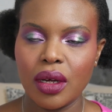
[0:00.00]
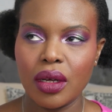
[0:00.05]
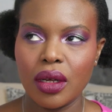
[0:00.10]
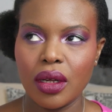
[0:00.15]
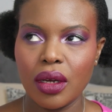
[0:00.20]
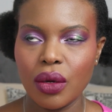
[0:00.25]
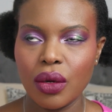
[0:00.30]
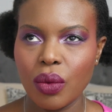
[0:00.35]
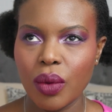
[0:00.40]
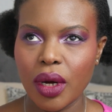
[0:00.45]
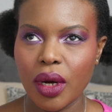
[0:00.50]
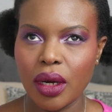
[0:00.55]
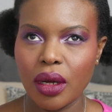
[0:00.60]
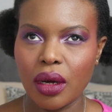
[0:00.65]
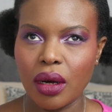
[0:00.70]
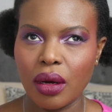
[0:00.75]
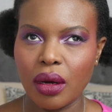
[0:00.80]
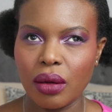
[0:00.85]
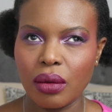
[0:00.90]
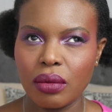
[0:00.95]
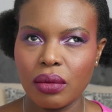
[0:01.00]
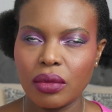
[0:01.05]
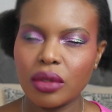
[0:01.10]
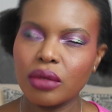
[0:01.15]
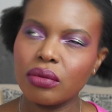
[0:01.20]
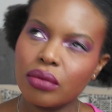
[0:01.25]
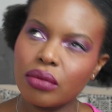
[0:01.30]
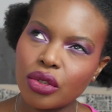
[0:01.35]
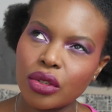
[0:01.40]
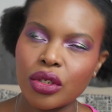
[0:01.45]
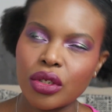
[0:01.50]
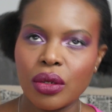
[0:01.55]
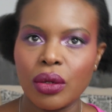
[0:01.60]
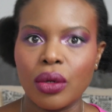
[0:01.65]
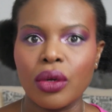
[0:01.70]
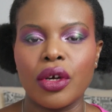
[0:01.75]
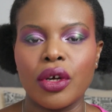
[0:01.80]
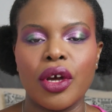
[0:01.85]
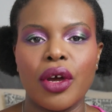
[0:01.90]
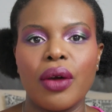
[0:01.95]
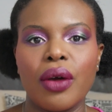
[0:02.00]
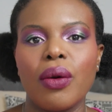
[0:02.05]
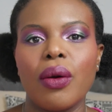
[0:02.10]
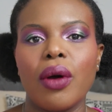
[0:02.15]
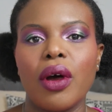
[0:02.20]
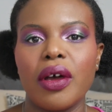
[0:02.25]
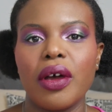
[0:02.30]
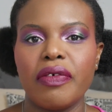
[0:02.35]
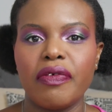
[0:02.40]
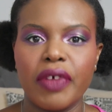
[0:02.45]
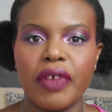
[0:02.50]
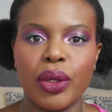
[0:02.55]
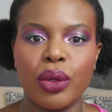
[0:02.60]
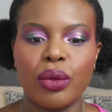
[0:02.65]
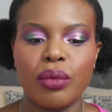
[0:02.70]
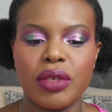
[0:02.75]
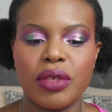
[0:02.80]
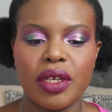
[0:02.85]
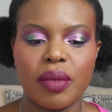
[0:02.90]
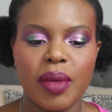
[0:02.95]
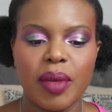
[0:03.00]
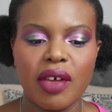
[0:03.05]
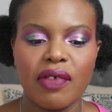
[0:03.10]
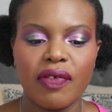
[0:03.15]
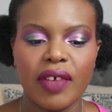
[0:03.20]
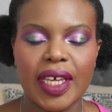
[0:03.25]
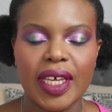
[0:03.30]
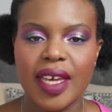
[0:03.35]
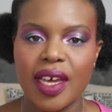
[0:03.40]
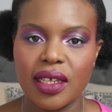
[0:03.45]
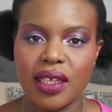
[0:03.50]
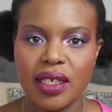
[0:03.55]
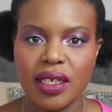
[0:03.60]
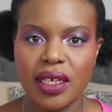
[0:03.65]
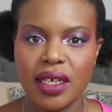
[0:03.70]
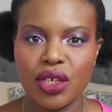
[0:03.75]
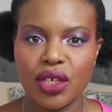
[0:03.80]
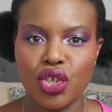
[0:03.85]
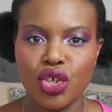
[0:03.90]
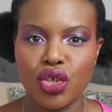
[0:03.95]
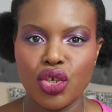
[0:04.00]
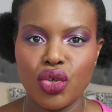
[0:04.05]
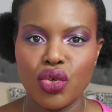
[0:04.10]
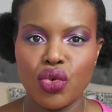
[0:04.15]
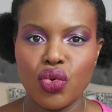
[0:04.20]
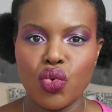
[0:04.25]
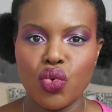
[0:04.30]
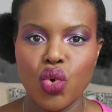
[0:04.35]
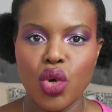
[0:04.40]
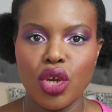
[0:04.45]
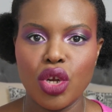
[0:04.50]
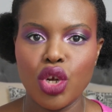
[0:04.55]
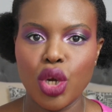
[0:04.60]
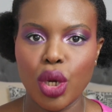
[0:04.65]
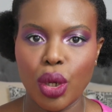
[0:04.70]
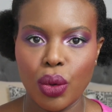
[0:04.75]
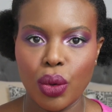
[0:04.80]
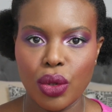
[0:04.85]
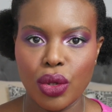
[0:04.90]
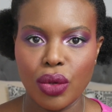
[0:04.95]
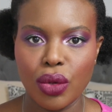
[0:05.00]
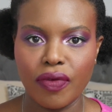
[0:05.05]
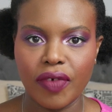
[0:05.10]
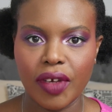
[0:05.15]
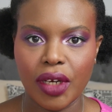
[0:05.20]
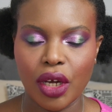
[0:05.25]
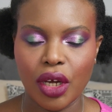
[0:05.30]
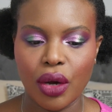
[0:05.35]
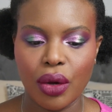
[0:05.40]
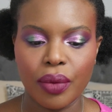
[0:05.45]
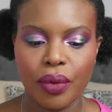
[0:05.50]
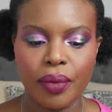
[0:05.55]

A little while ago, well not too long ago, I filmed a bit of a getting to know you video,